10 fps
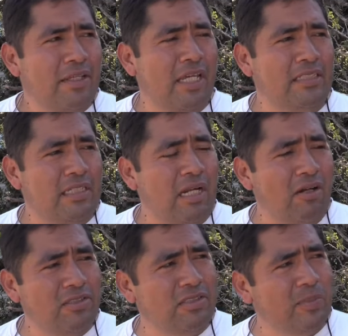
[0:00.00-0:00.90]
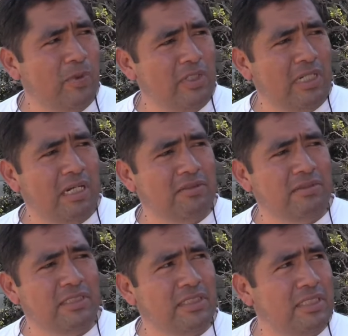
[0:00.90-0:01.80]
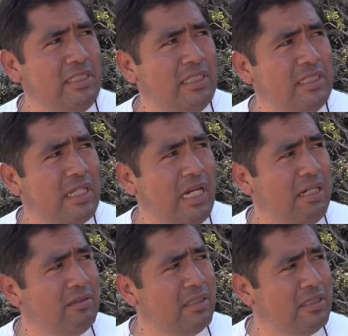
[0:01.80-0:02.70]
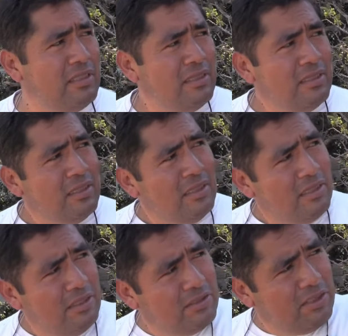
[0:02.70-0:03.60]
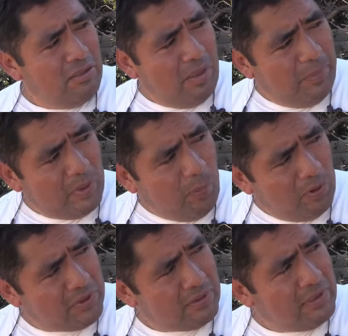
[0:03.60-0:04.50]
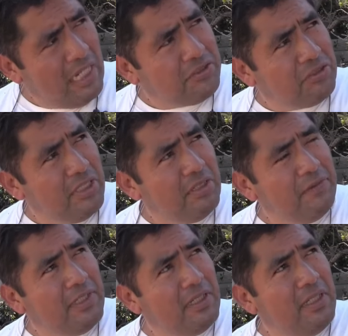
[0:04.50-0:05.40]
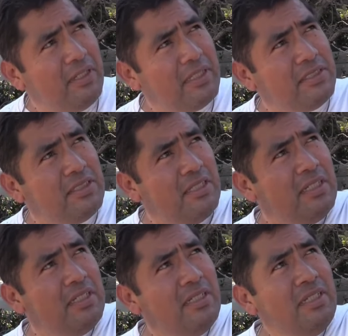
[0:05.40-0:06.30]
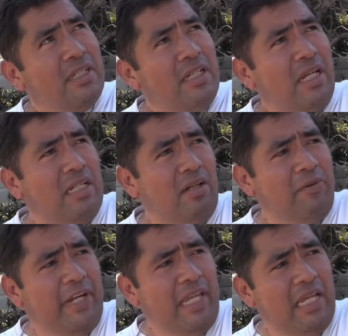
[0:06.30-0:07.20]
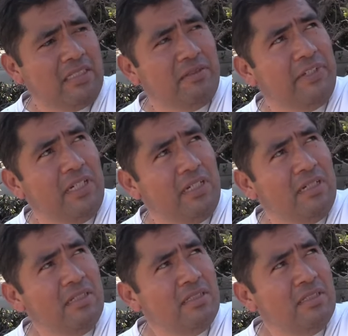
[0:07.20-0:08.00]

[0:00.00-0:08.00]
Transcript: Yes, and I also pointed out to the city and the county, there's still a big portion of that tree over there that you can see. It overhangs over here.